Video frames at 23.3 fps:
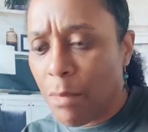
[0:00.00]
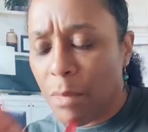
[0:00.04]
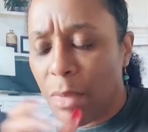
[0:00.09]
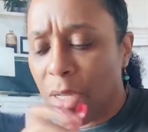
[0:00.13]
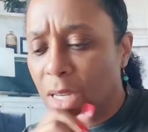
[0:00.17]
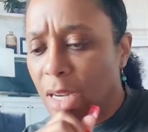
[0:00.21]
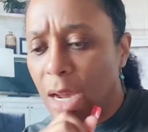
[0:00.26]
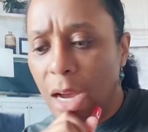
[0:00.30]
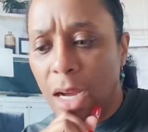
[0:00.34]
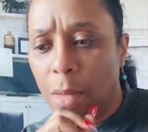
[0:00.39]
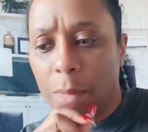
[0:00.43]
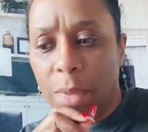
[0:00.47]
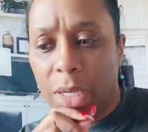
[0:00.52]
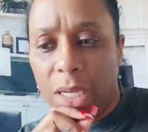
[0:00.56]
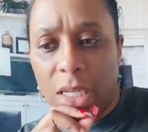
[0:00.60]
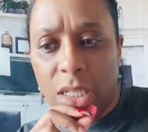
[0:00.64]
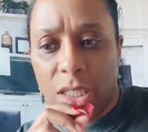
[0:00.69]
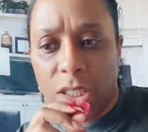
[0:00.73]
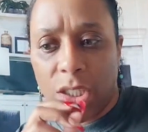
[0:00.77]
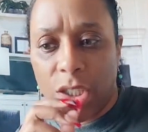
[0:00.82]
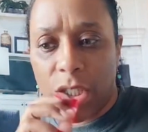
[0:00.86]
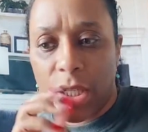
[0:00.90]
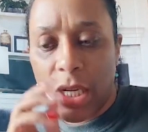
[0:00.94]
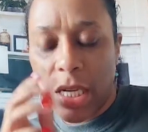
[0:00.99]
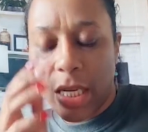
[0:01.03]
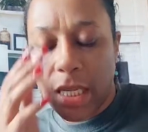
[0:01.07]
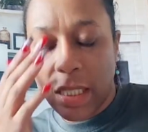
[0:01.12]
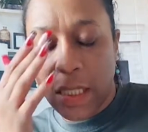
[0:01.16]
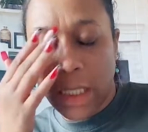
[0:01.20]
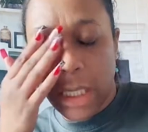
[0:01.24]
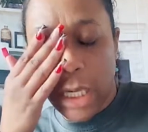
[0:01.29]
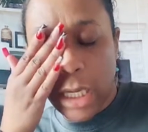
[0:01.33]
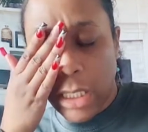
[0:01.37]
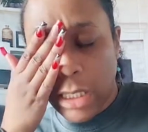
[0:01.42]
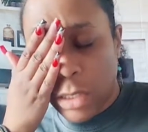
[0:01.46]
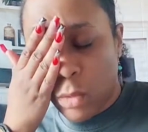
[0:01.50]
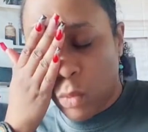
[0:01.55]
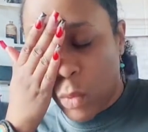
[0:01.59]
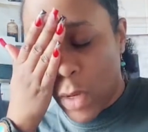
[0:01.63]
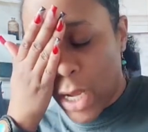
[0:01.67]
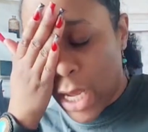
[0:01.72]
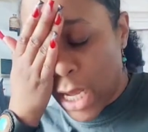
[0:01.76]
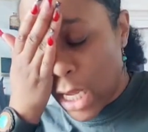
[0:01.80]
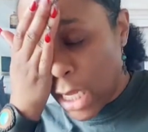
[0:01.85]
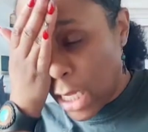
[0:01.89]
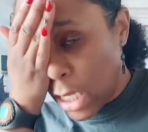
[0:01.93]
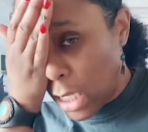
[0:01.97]
Monogamy is
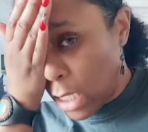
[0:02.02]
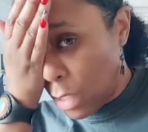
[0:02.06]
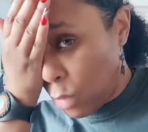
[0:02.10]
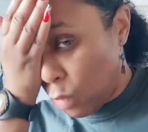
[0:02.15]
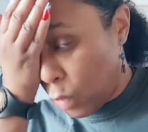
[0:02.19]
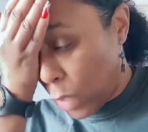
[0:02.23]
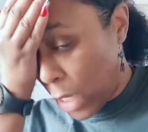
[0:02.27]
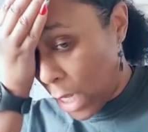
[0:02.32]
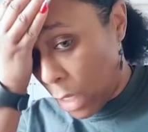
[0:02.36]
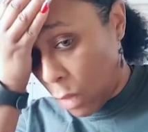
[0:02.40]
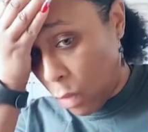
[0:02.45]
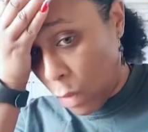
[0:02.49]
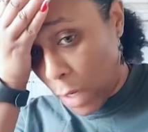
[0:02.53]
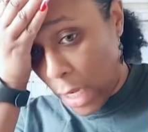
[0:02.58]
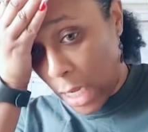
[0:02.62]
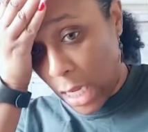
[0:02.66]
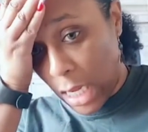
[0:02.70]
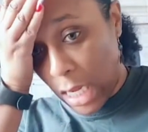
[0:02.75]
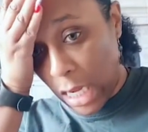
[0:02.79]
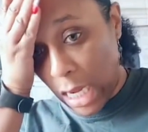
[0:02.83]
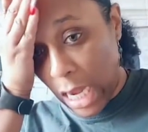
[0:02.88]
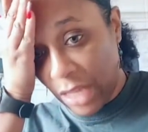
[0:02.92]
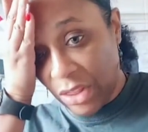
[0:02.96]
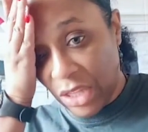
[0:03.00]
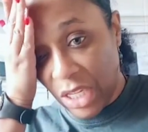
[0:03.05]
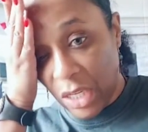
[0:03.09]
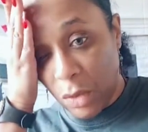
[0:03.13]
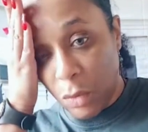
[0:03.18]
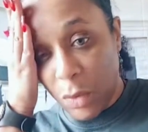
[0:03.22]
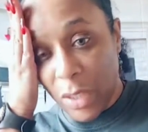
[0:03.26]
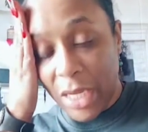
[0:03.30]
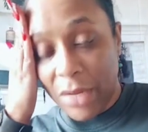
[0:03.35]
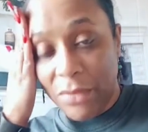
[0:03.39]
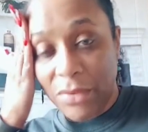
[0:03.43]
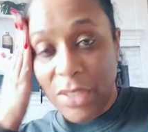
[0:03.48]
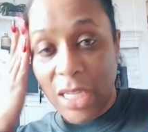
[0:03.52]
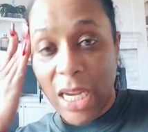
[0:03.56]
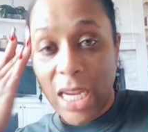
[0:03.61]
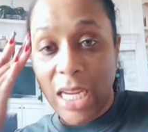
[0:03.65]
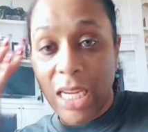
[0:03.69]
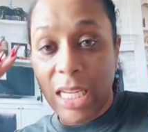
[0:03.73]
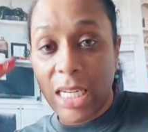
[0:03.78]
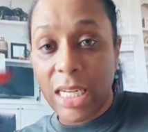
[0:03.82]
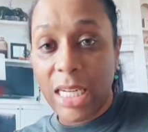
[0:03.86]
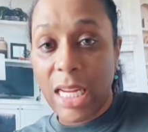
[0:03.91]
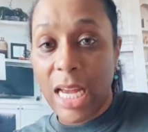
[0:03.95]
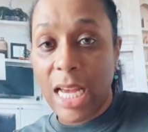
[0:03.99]
way, way, way. I think we have
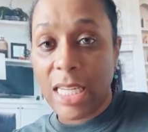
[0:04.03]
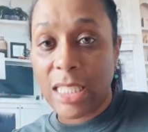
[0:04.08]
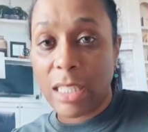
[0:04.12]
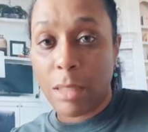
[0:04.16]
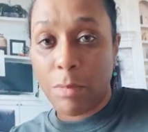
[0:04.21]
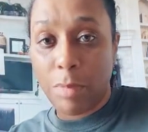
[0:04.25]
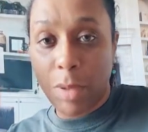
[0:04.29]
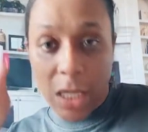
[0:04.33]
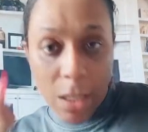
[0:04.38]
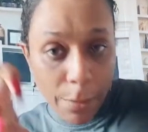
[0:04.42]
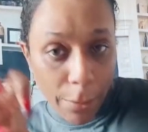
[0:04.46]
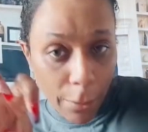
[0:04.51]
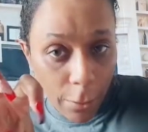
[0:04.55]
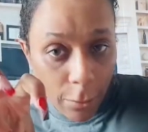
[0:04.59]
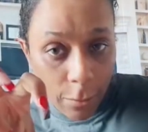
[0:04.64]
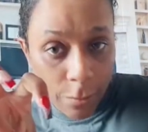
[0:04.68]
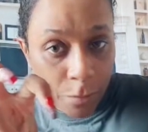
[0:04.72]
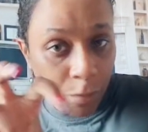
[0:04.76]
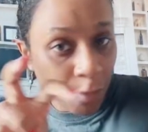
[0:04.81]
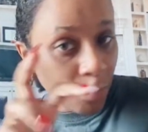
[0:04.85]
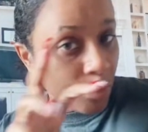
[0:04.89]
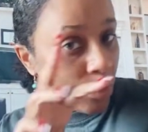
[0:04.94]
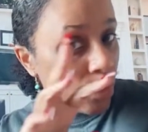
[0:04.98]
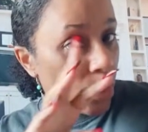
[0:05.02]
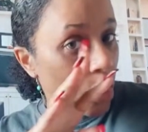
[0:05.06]
taken it as a people